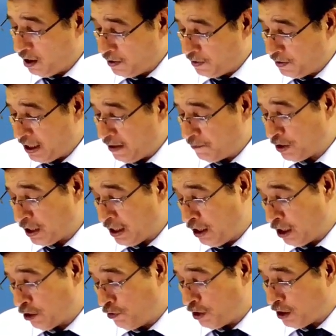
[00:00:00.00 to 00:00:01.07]
debt and
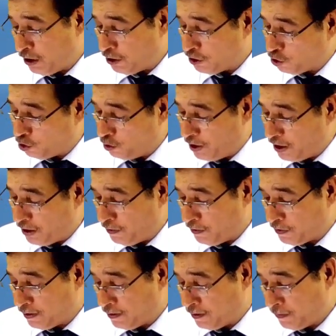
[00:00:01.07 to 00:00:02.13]
equity
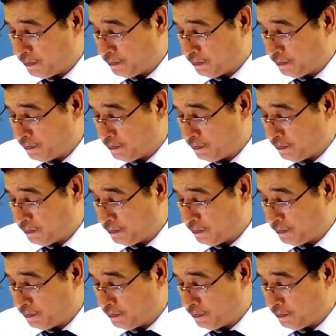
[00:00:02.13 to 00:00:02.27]
instruments,